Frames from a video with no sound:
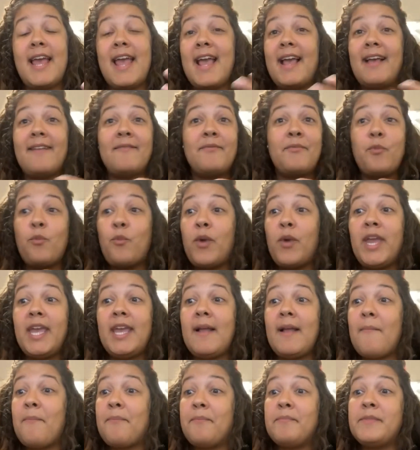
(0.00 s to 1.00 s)
eh,
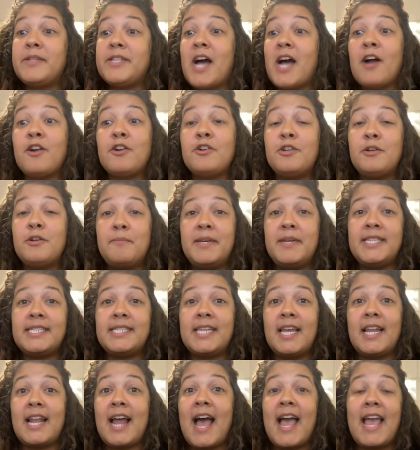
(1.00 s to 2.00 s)
we, Dr.
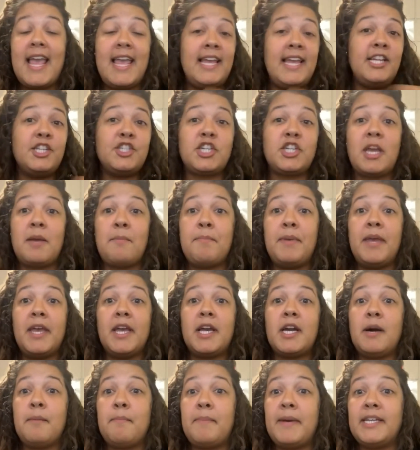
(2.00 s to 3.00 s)
Dubisky and I each can
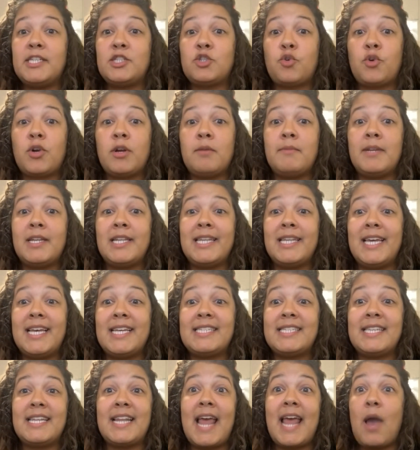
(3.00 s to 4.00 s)
pick up a scripted
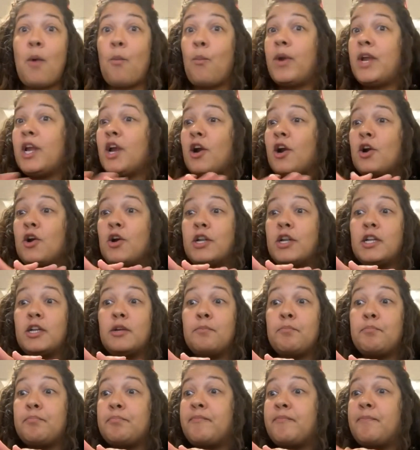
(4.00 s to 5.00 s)
lesson and we are going to
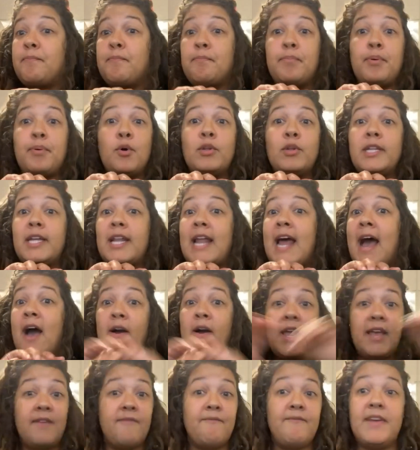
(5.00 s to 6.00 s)
pull it
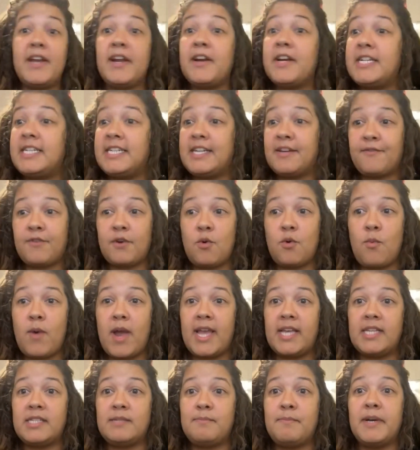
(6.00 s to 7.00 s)
out in very different
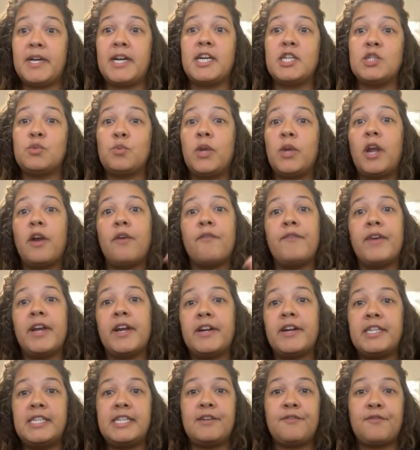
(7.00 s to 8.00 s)
ways because we are
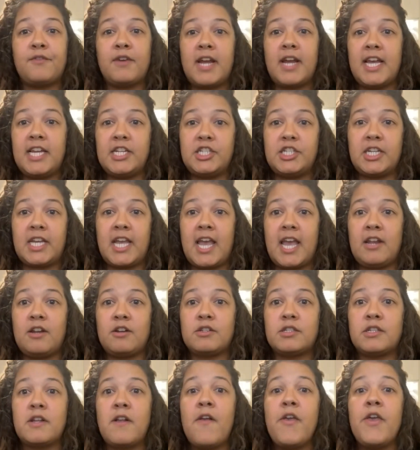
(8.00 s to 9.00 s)
very different
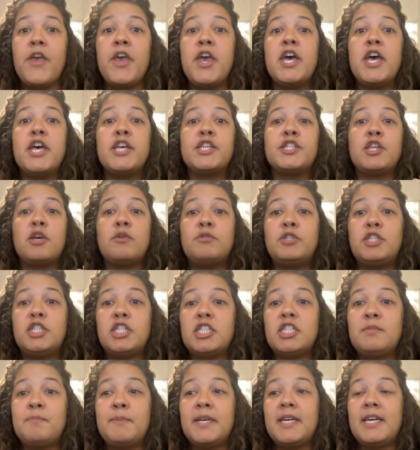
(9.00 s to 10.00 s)
educators. So
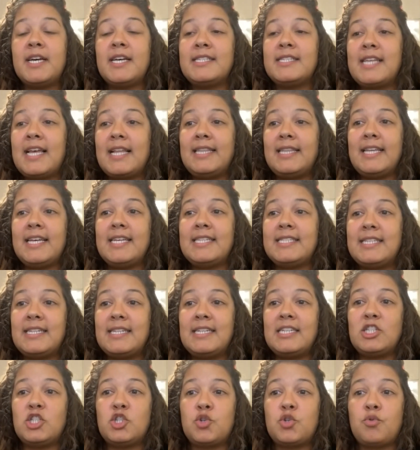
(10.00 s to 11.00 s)
just because a
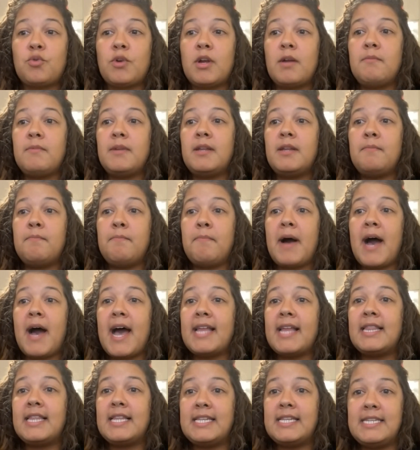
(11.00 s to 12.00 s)
lesson is scripted
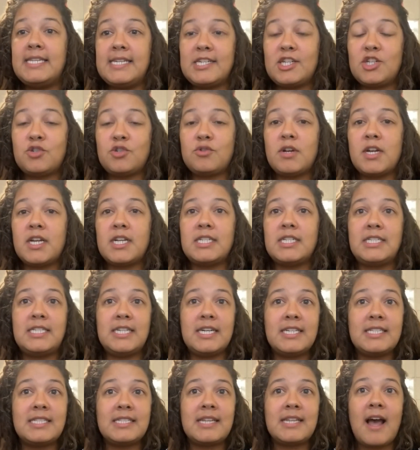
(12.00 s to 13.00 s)
by the district
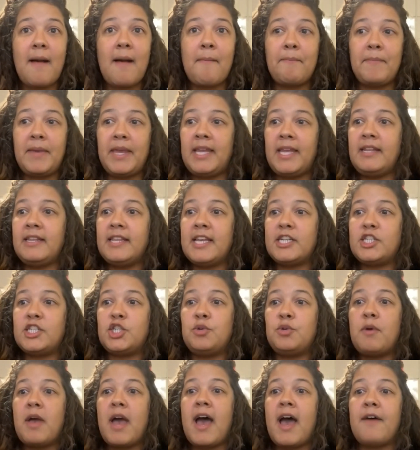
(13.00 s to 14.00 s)
does not mean that
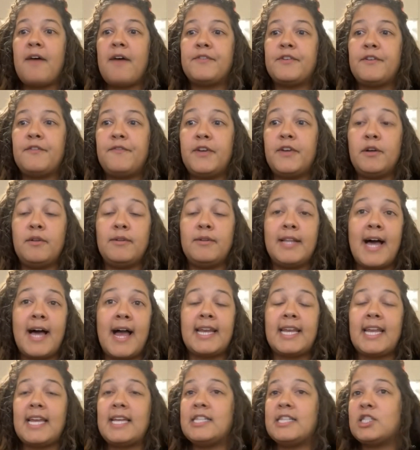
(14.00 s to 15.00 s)
you have to feel
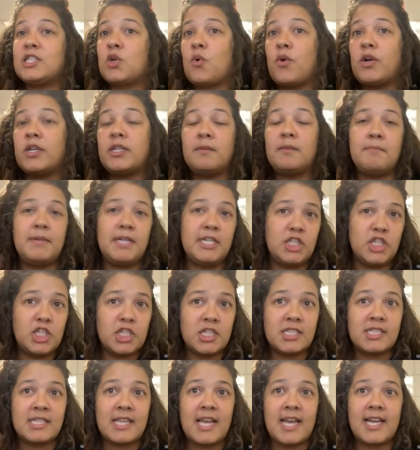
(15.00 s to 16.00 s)
like it's going to be
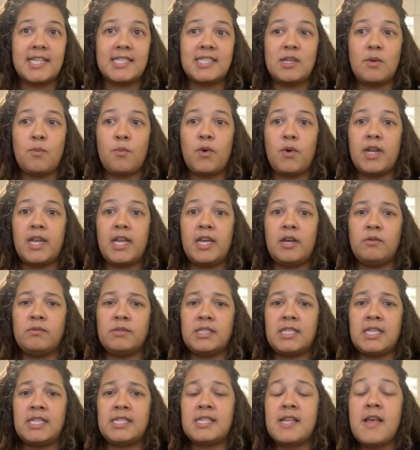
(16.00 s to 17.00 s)
just like someone
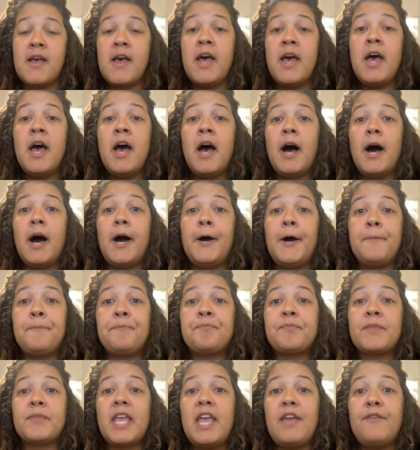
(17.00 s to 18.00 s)
else's. Um,
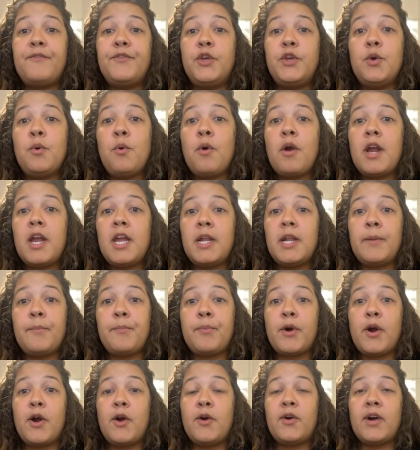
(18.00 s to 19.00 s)
if you are in a
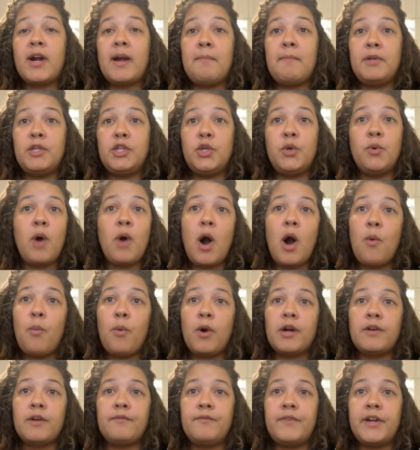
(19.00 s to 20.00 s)
program and you all
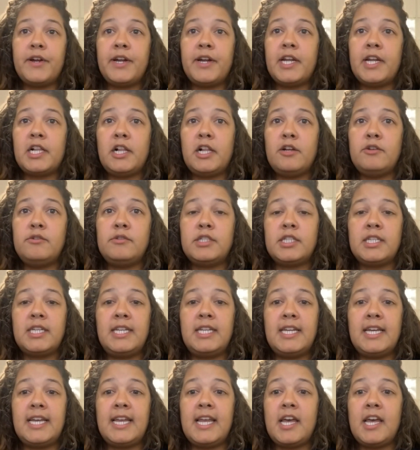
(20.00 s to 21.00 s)
work very
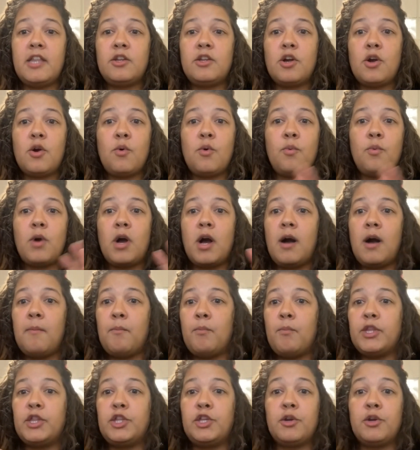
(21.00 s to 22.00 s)
closely together um,
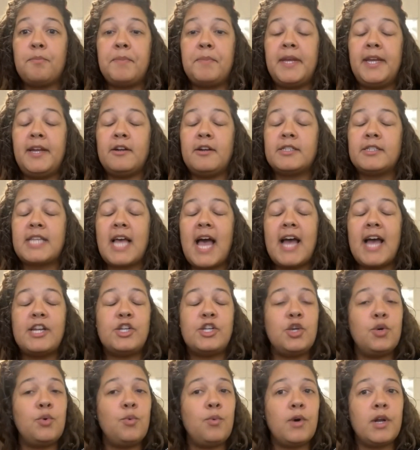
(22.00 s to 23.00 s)
with your peers, I
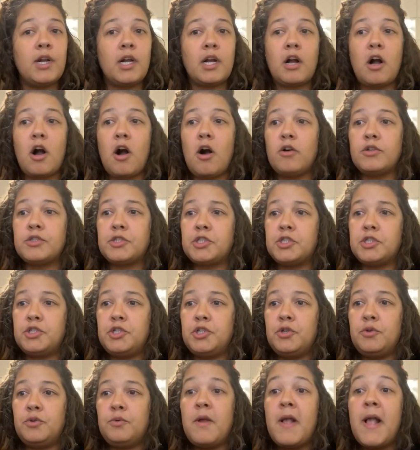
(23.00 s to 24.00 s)
do want to caution
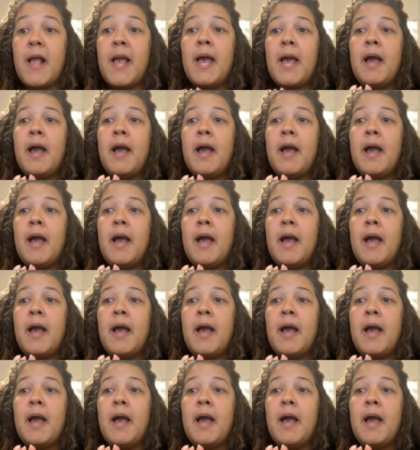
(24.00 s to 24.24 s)
you,